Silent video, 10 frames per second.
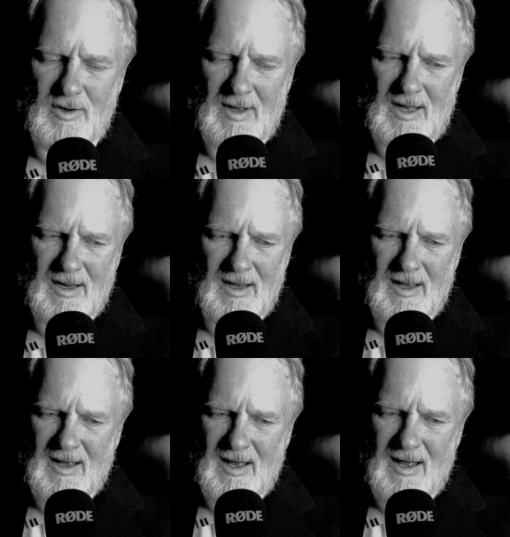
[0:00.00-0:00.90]
that
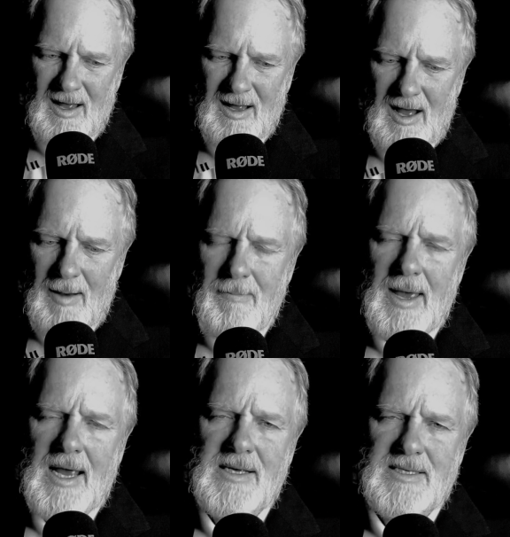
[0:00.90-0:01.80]

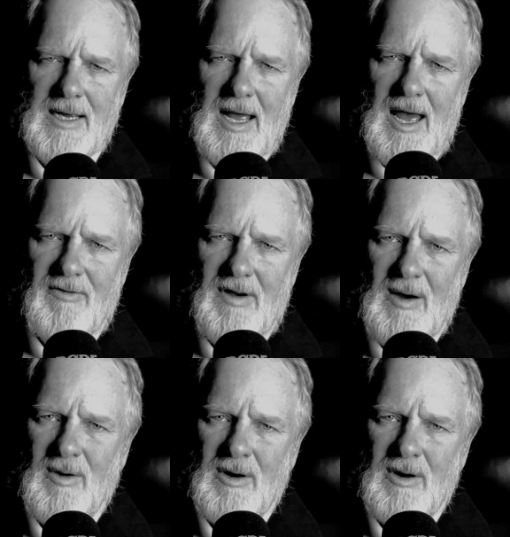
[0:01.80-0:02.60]
amazing half hour.